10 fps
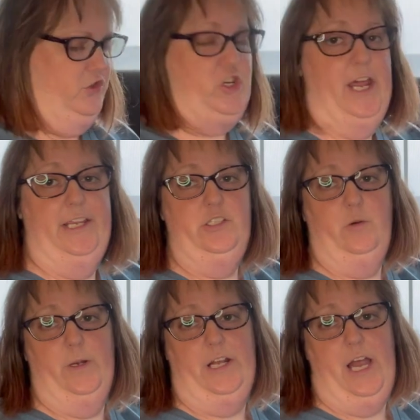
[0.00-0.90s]
trying to
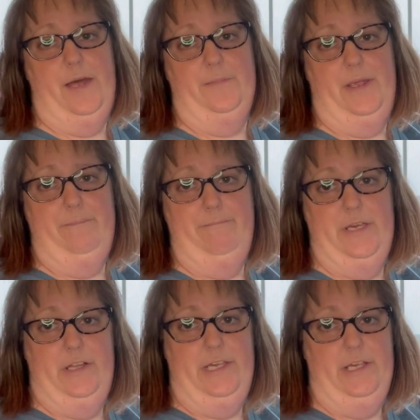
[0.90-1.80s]
work on my
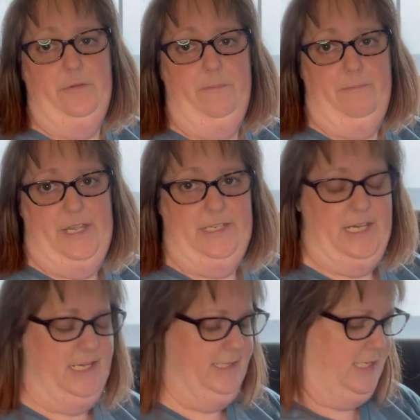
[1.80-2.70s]
Mill Hill
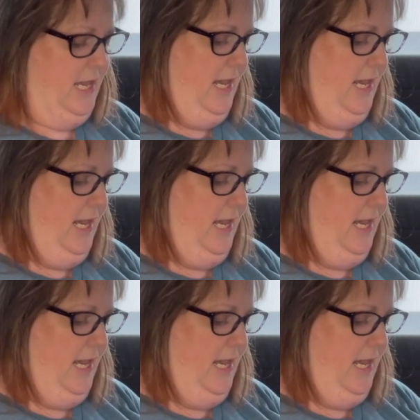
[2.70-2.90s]
Mondays.